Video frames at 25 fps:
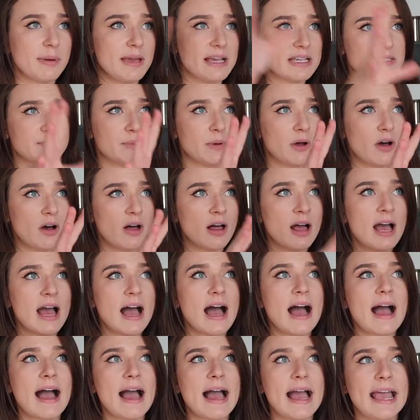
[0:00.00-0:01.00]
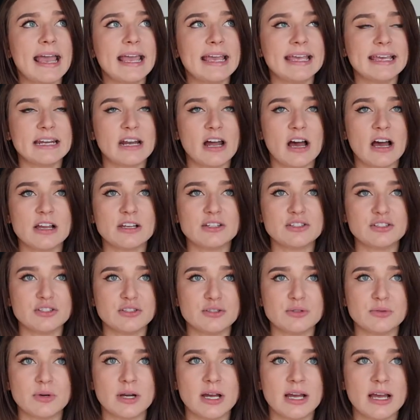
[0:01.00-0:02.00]
baseball. I cannot
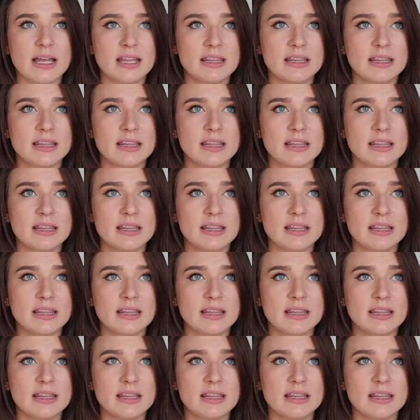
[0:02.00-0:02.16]
do